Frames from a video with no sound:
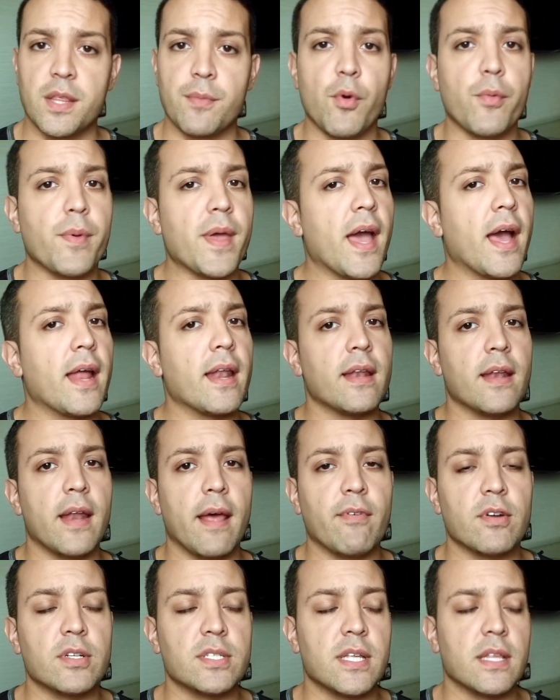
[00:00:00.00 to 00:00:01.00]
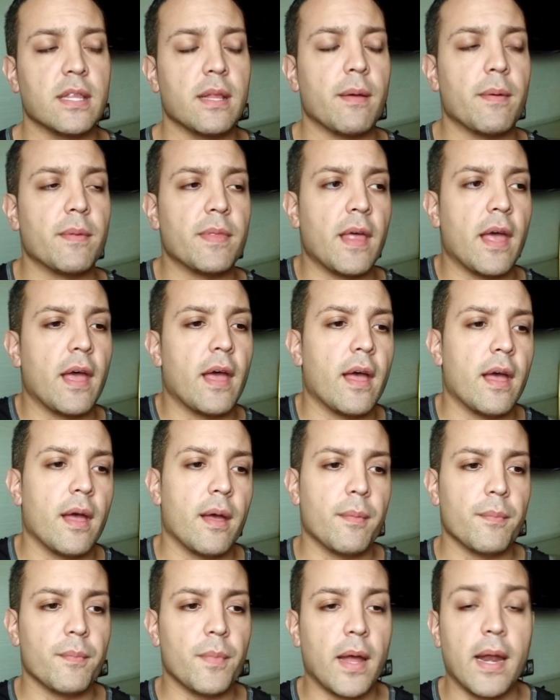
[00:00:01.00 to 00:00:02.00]
the movie and never seen
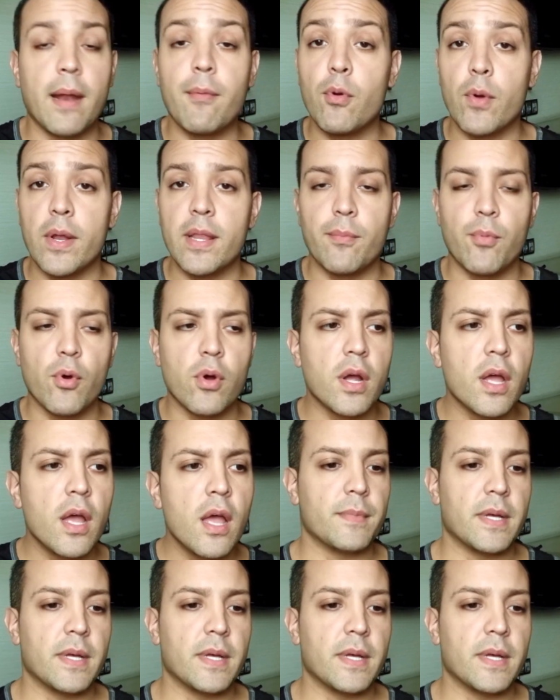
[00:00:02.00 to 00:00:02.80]
I never read the book.